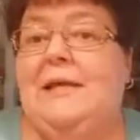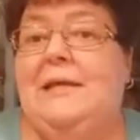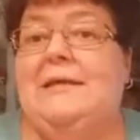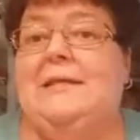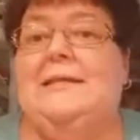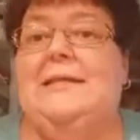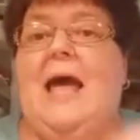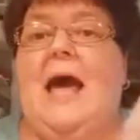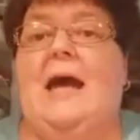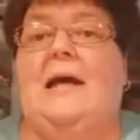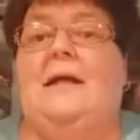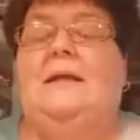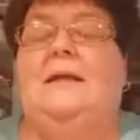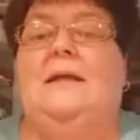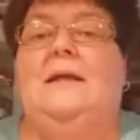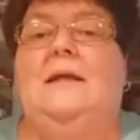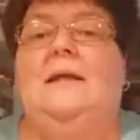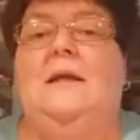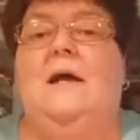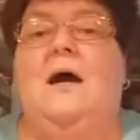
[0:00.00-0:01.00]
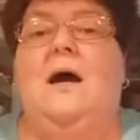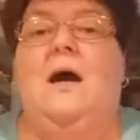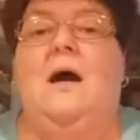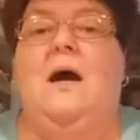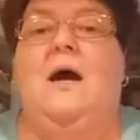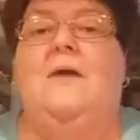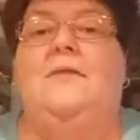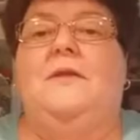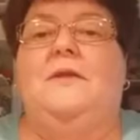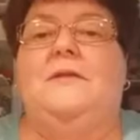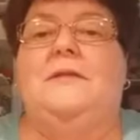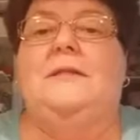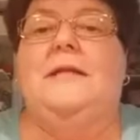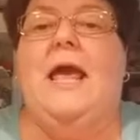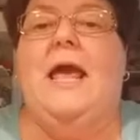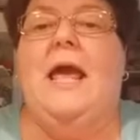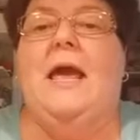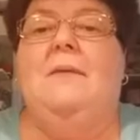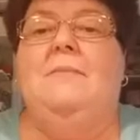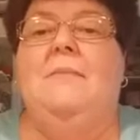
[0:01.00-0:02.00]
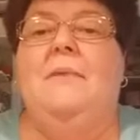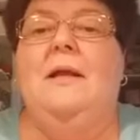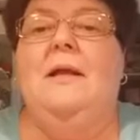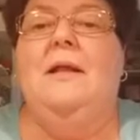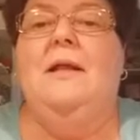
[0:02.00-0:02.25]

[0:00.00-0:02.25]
exactly the same.